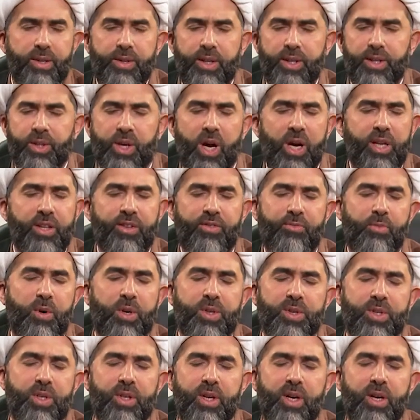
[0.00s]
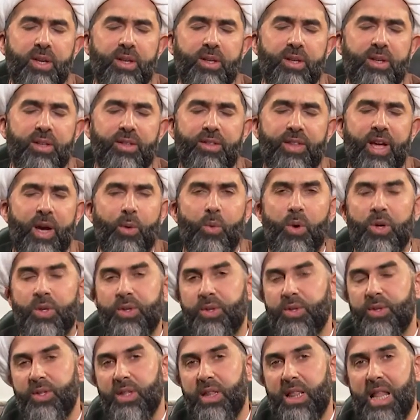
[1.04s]
This kind of person, they won't
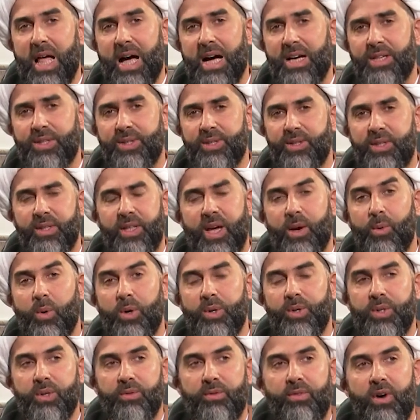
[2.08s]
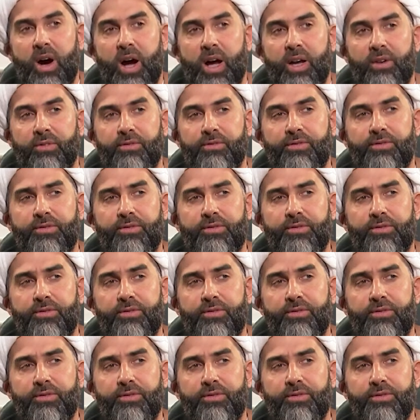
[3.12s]
last, they won't survive.